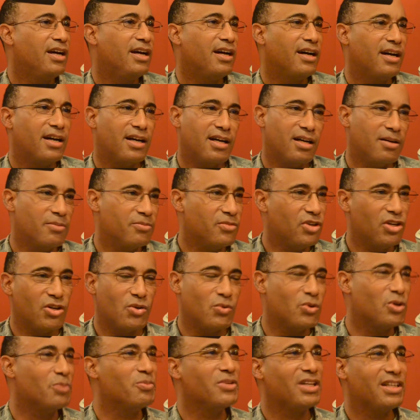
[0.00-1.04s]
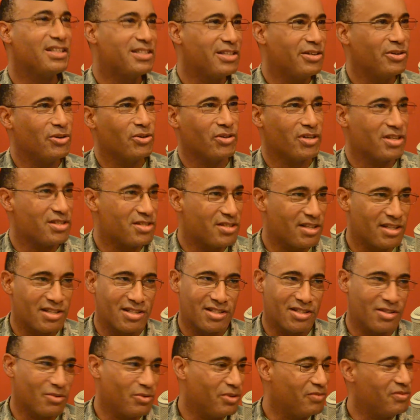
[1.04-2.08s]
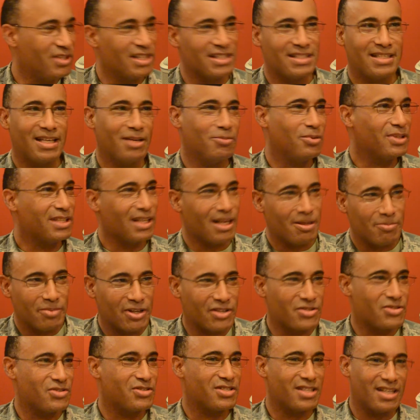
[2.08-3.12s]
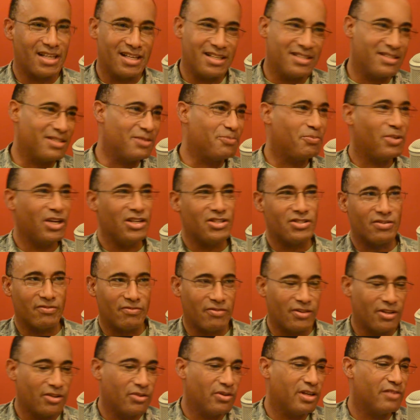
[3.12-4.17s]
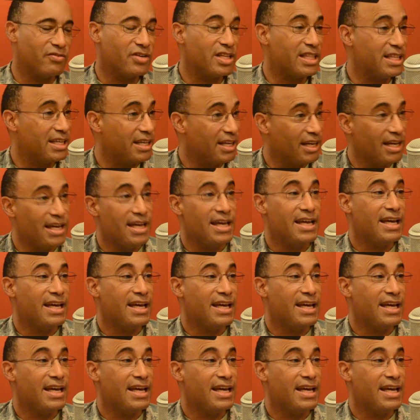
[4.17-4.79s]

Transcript: We're a military organization, so we've done tabletop exercises, patient flow, everything.